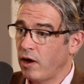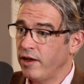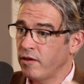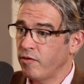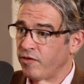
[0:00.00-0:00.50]

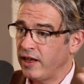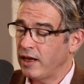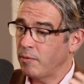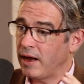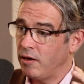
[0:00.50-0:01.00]
rather
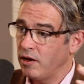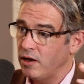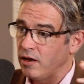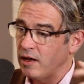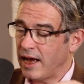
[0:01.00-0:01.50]
thinking about
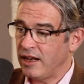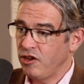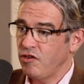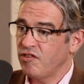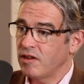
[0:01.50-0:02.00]

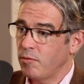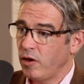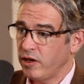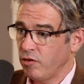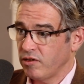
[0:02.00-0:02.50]
and use the
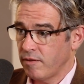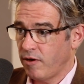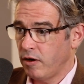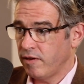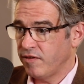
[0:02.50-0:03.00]
molecules
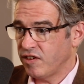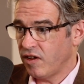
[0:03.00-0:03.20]
evolve over